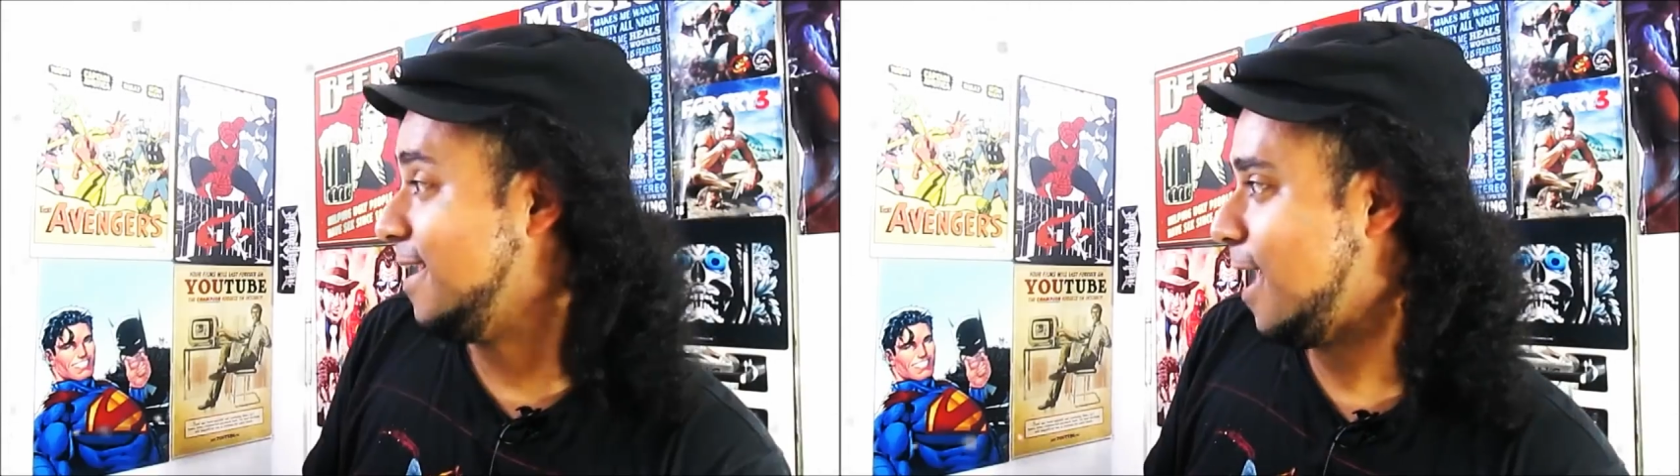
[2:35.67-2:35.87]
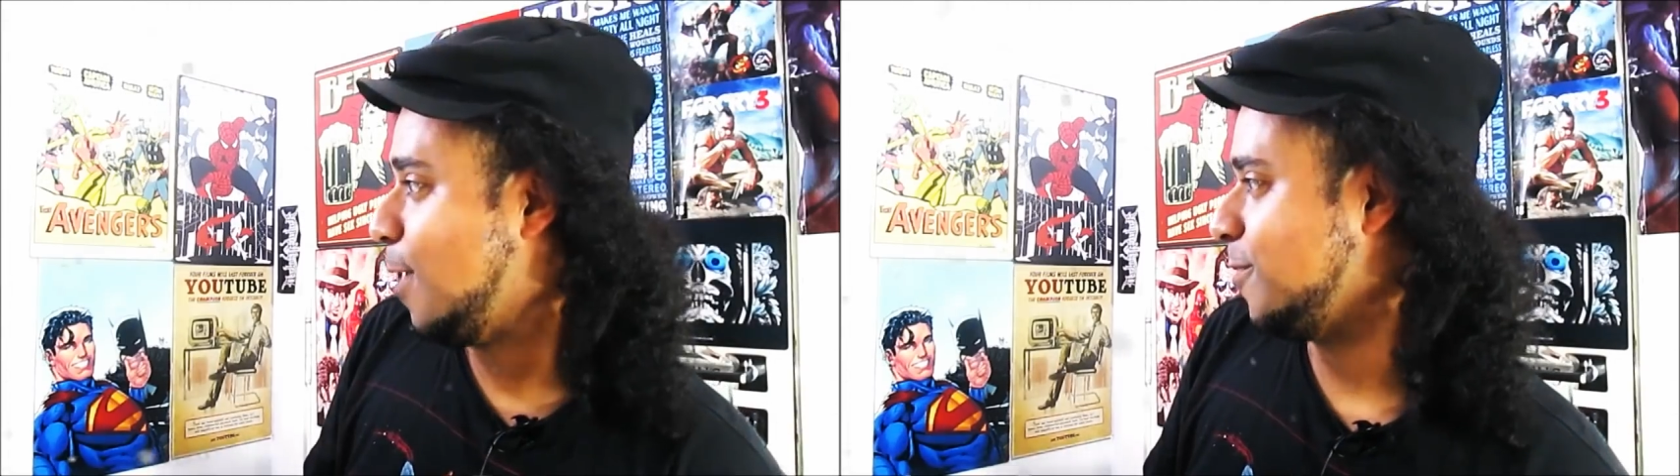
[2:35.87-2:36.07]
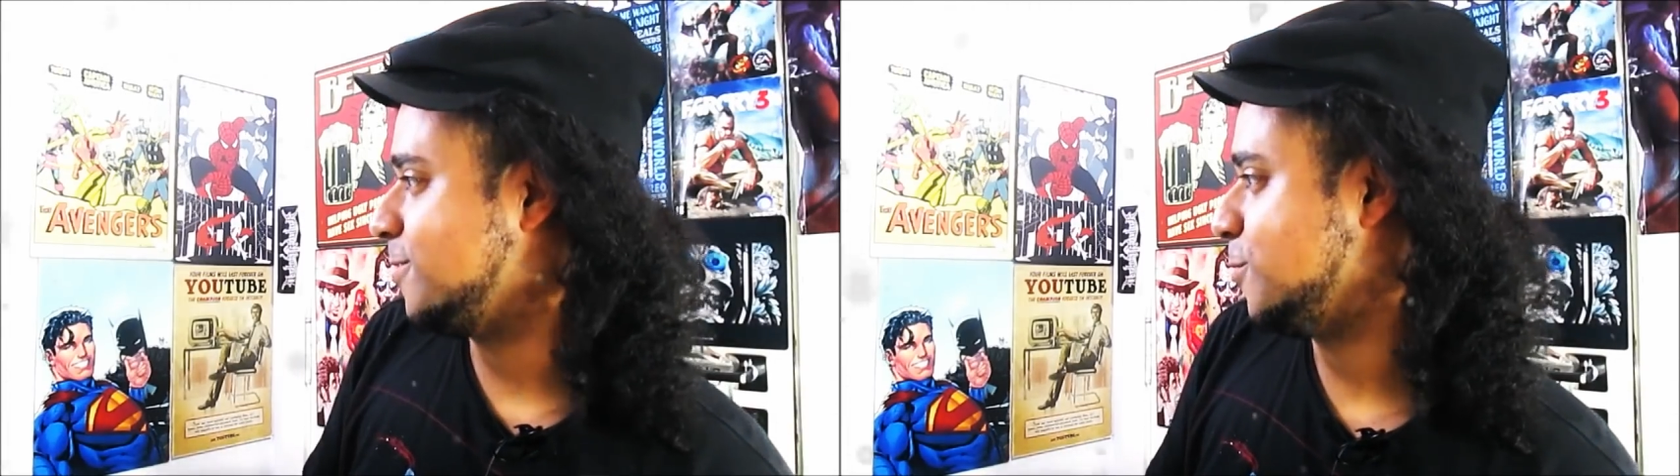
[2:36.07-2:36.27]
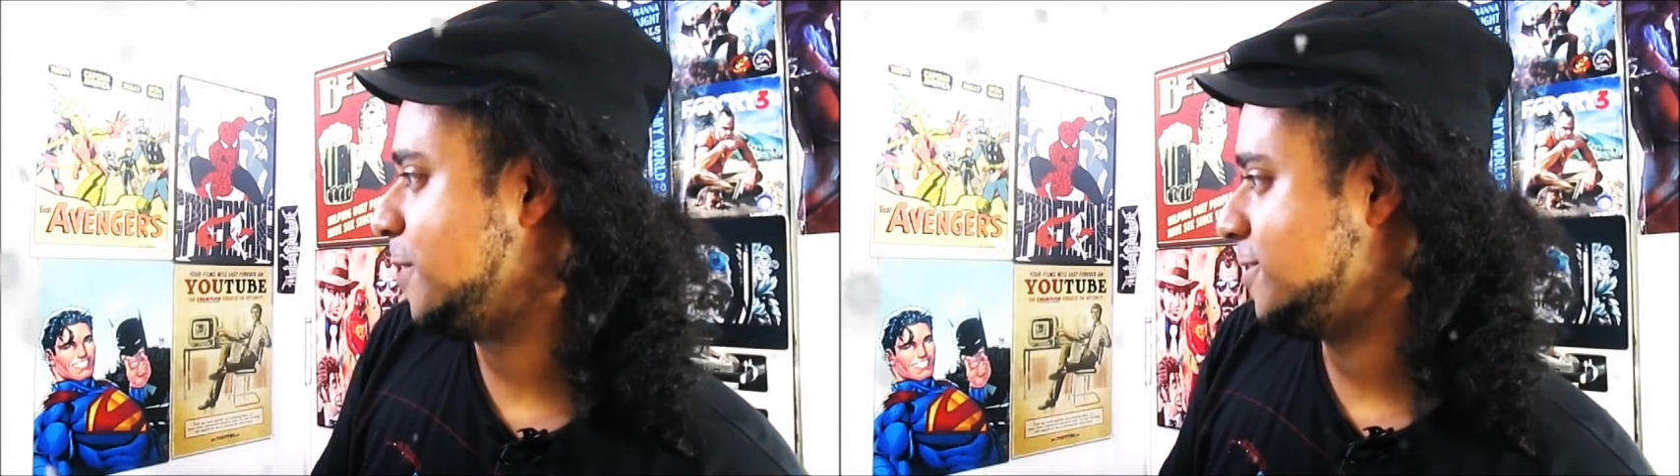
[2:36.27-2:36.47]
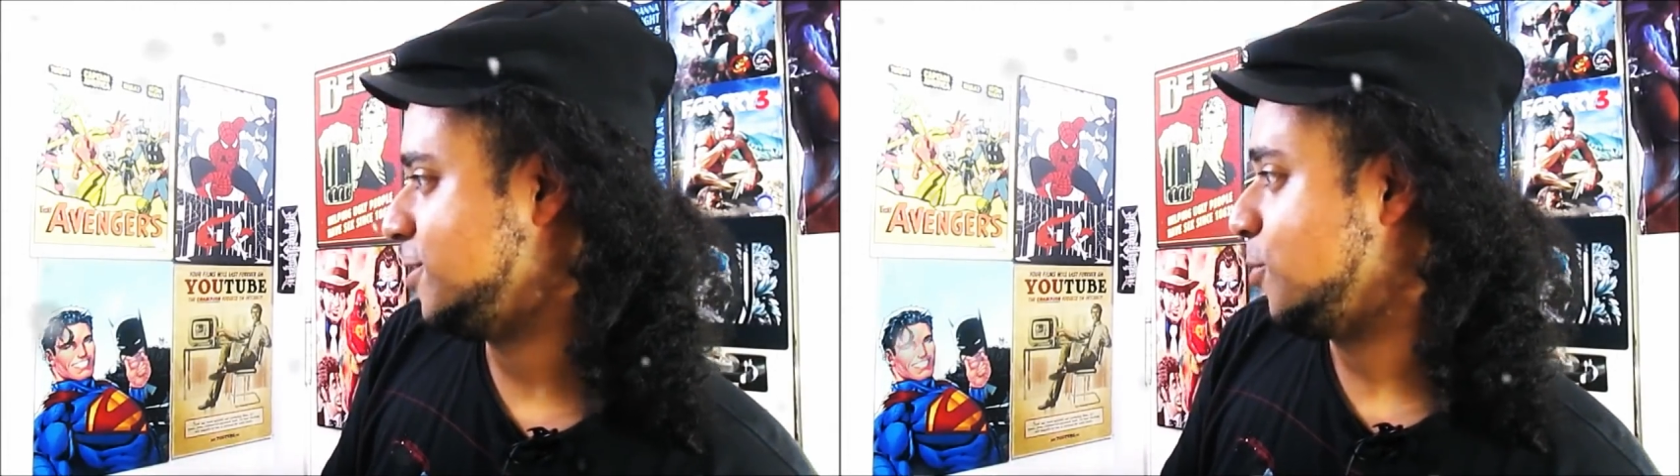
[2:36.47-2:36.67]
Yeah, it happens to
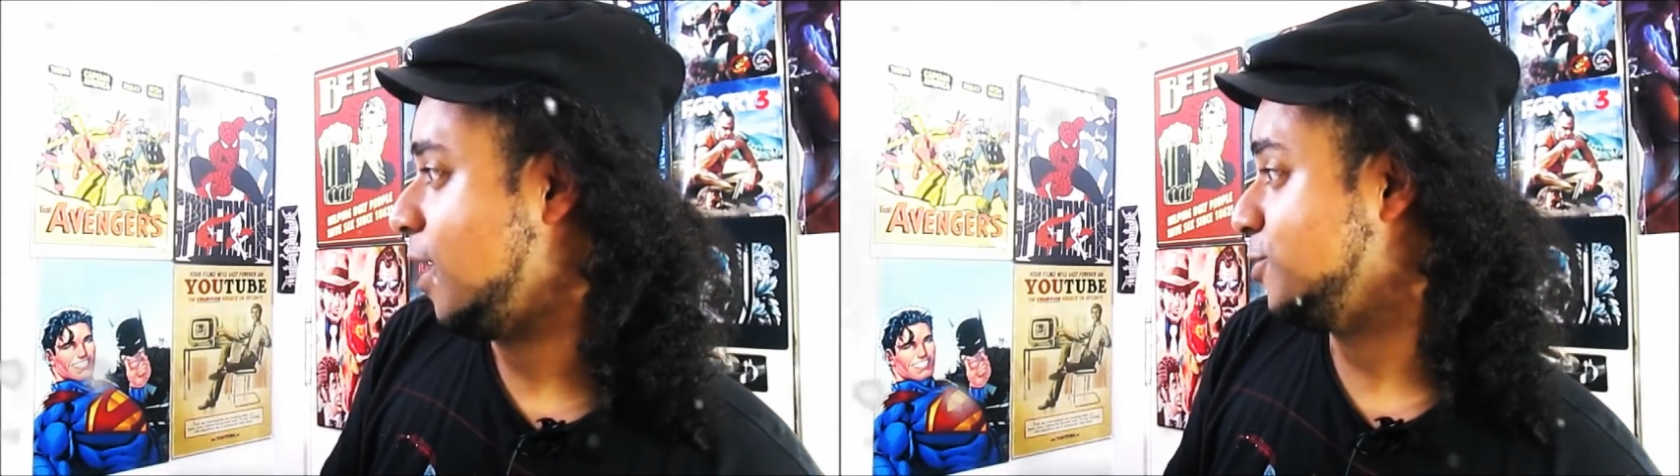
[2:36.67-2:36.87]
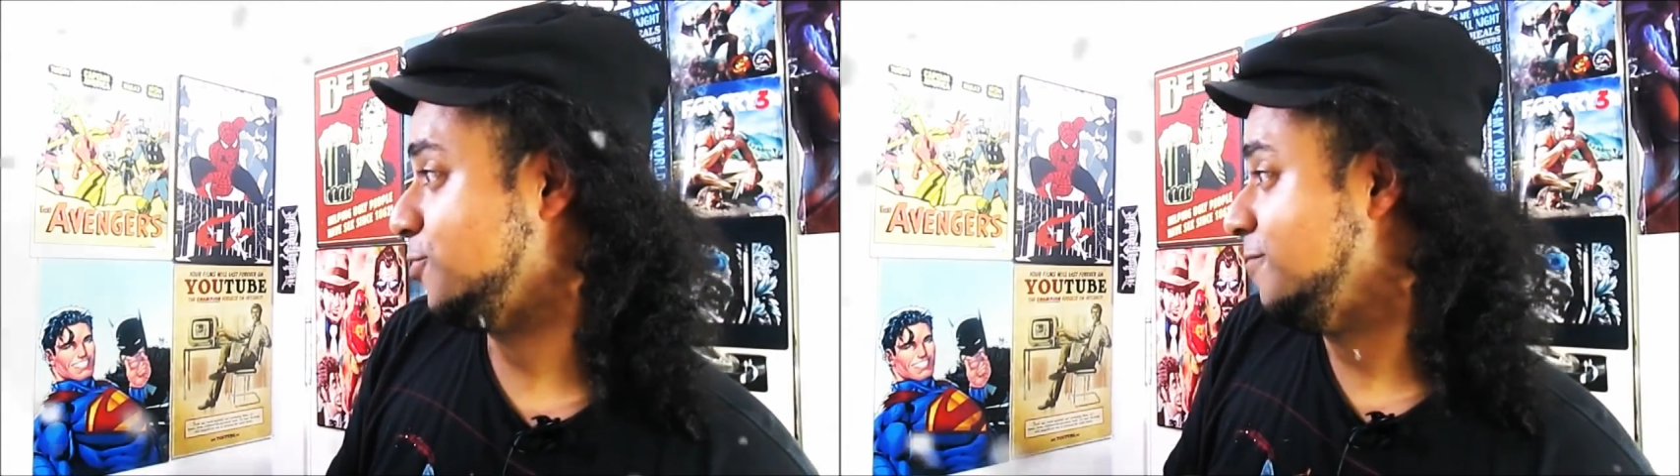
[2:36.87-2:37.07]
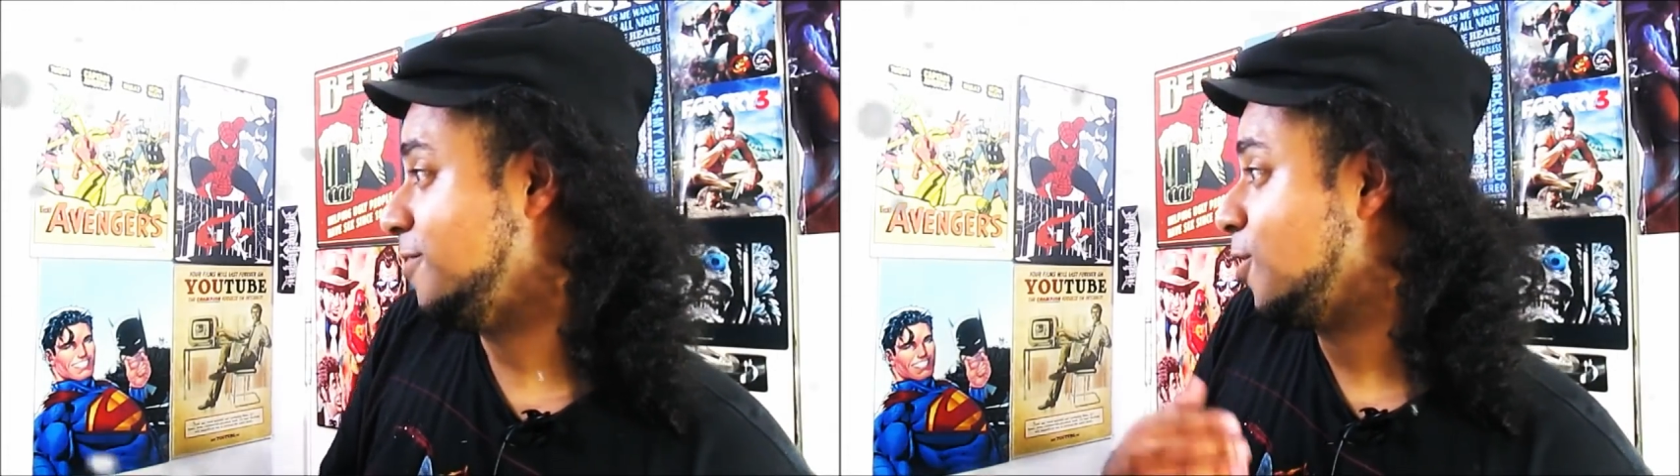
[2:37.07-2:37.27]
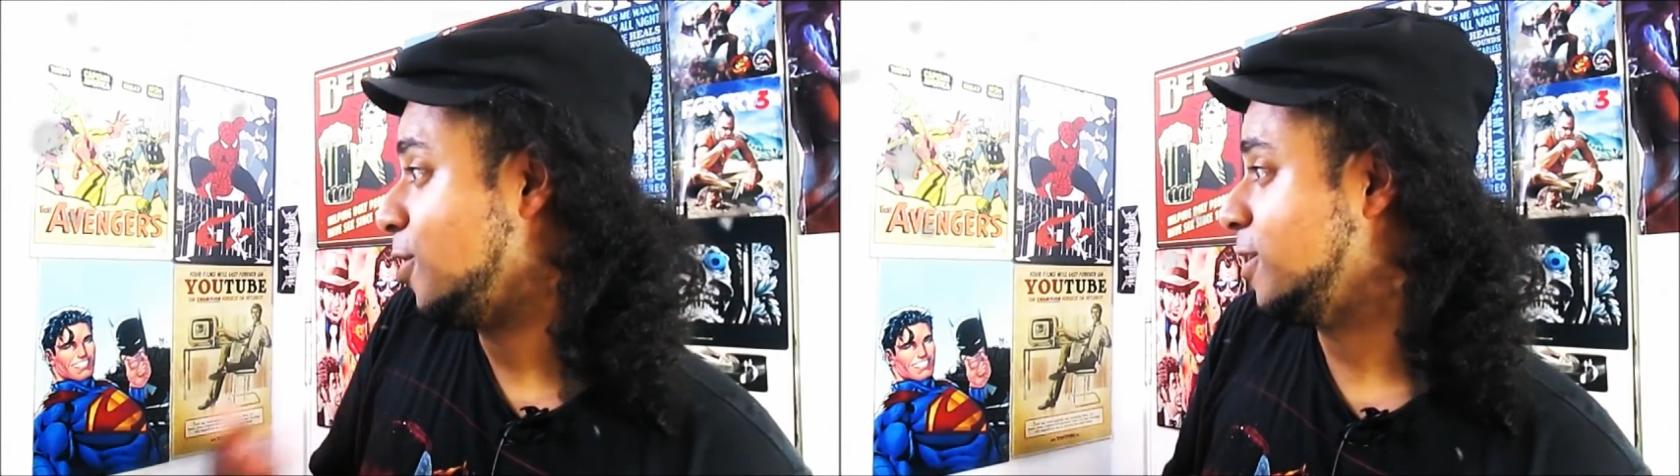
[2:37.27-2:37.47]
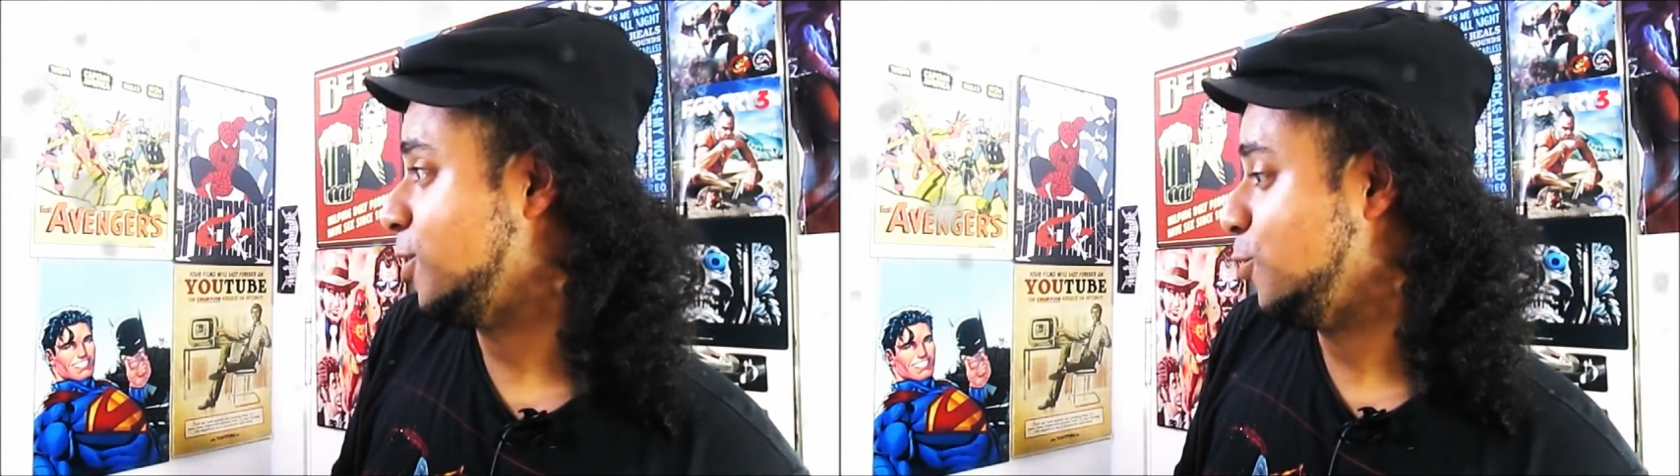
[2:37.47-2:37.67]
me too. I don't even
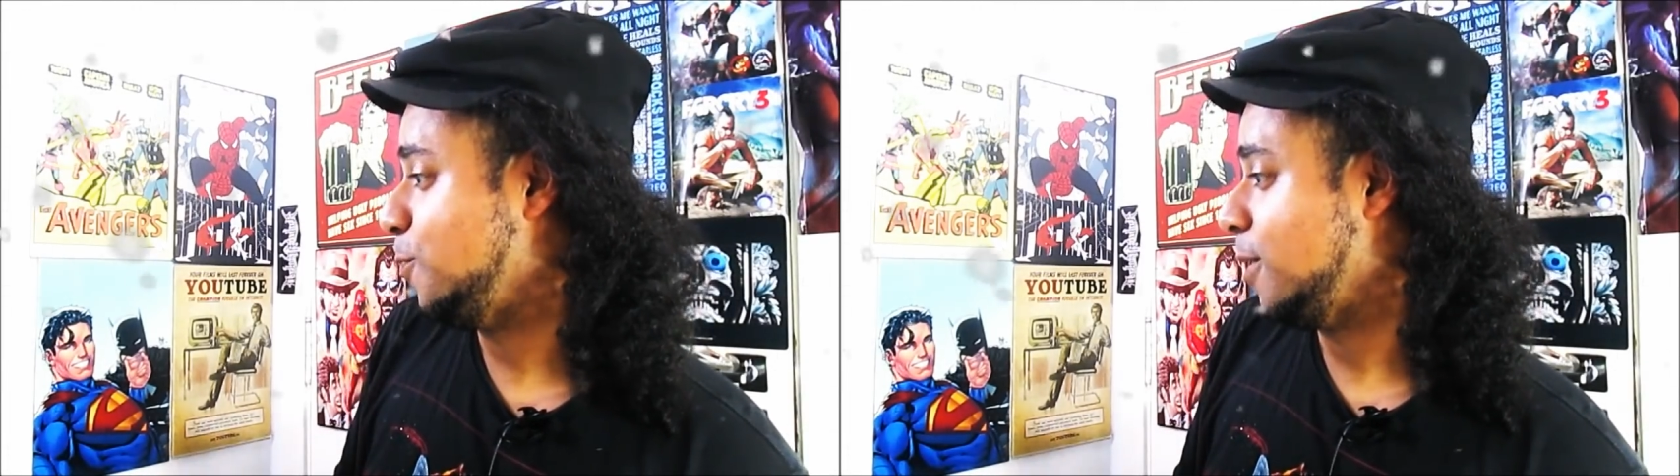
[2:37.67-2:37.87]
like you,